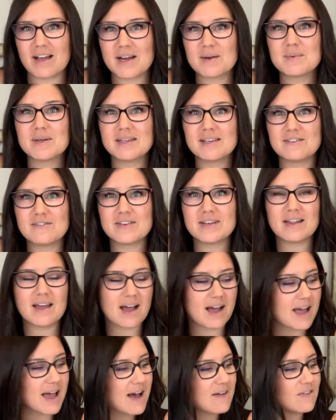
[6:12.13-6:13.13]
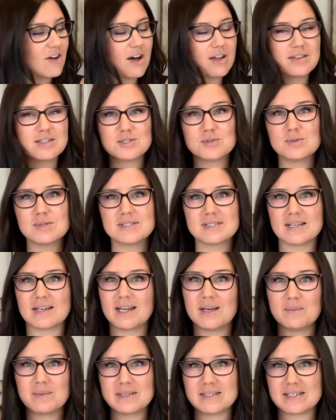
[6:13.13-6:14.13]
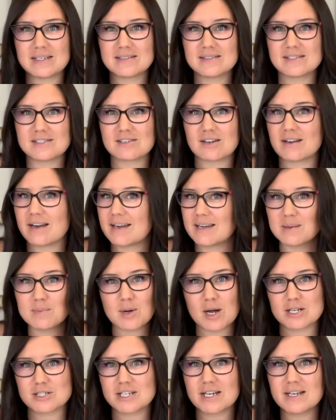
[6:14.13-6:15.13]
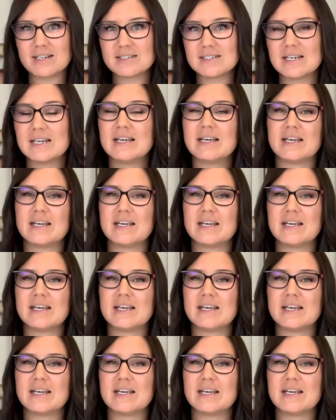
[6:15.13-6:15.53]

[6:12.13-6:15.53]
I really feel like I have all the tools that I would need to start any project.